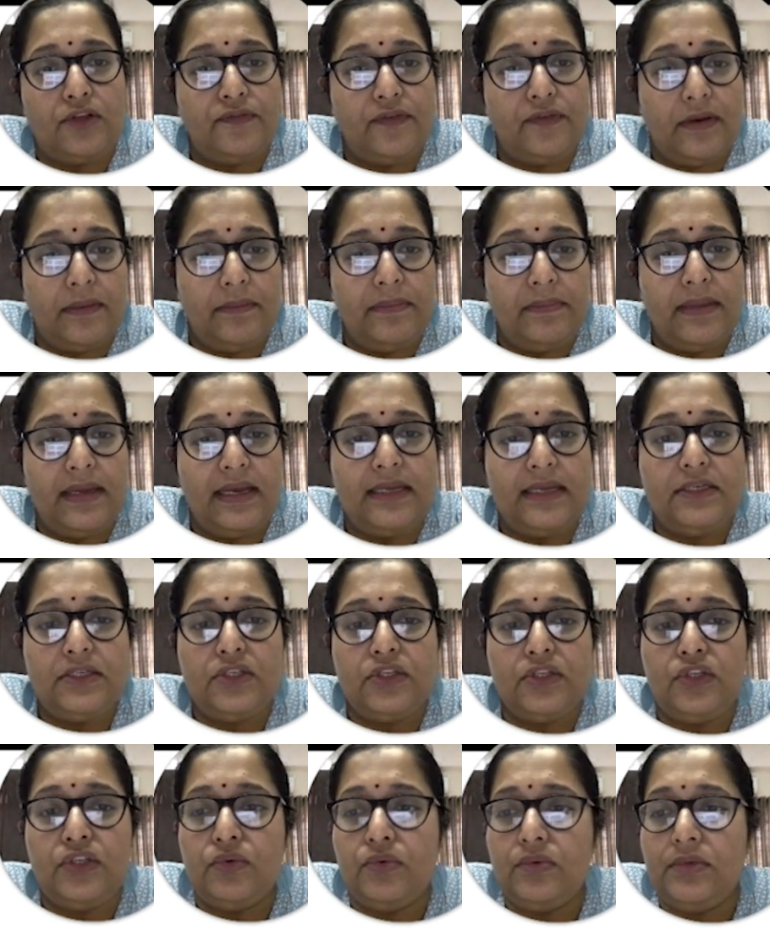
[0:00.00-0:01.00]
From that,
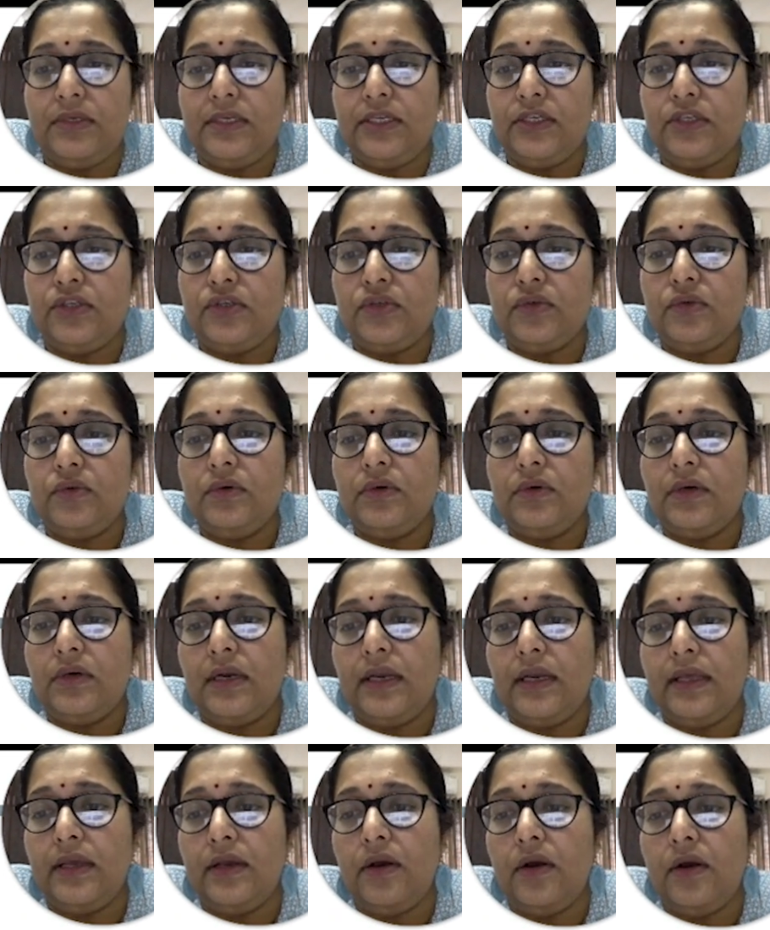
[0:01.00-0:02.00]
you need to
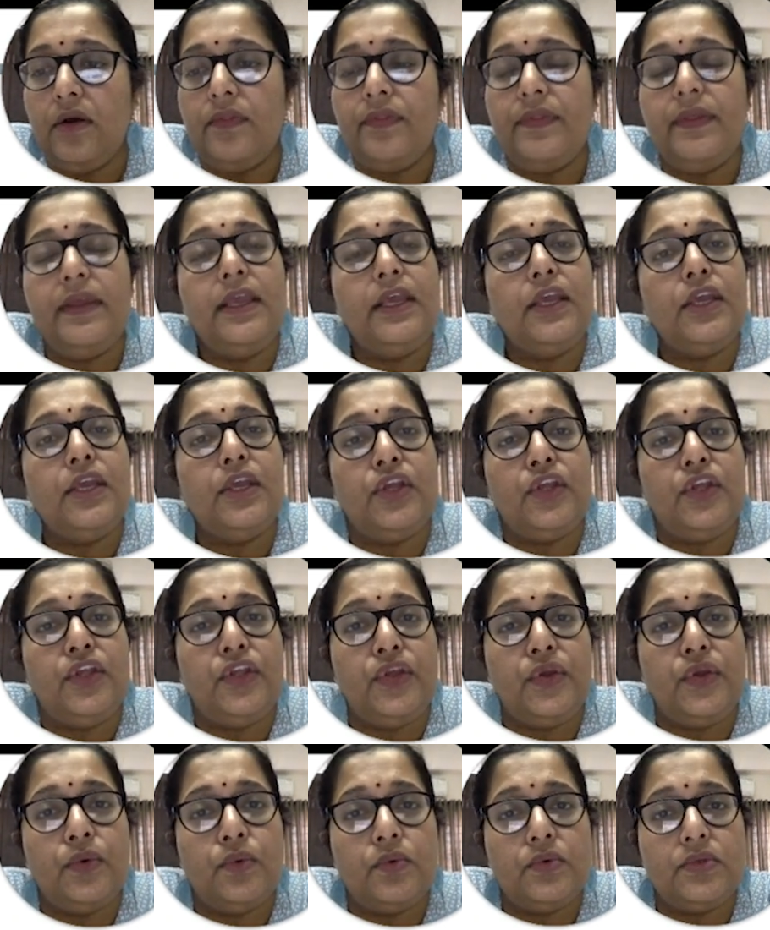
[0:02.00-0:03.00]
click on the
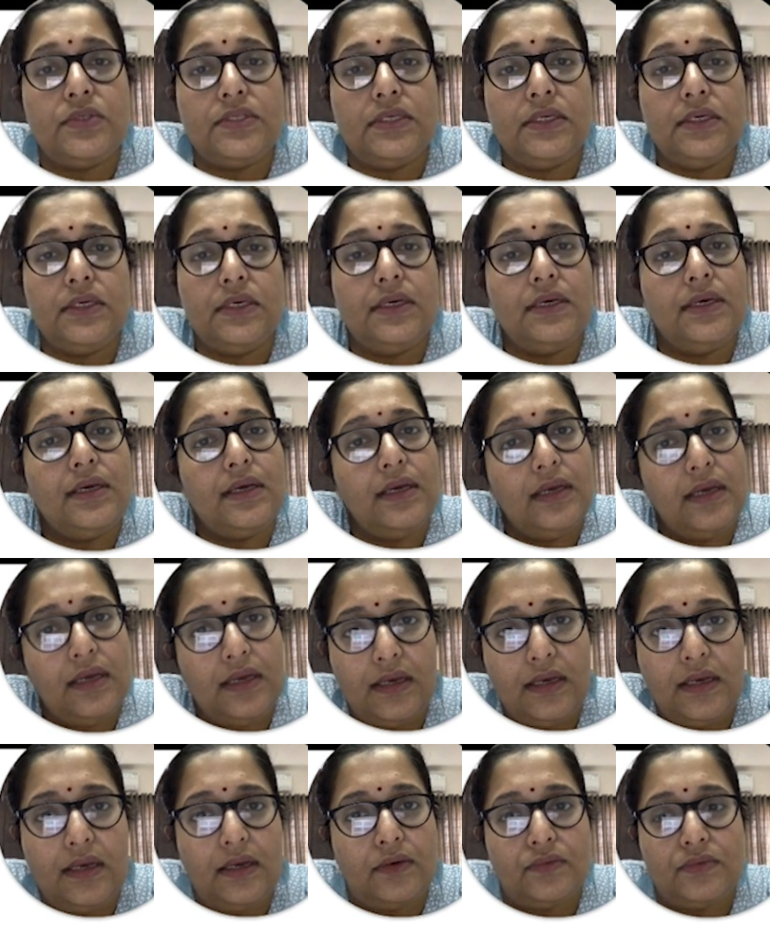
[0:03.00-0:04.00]
user
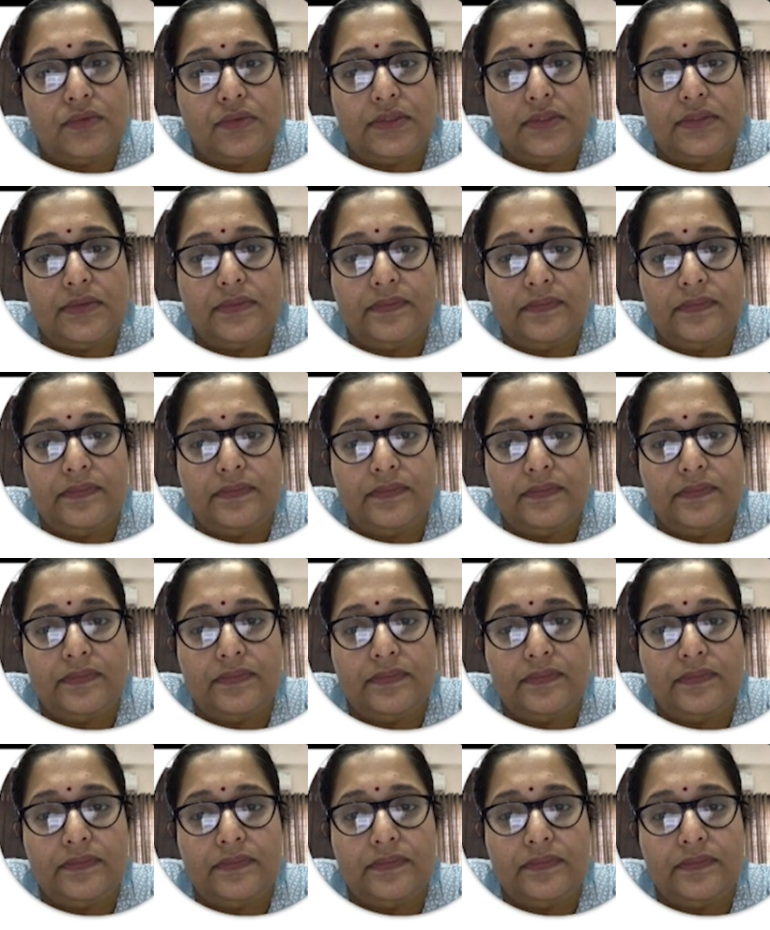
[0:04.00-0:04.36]
accounts.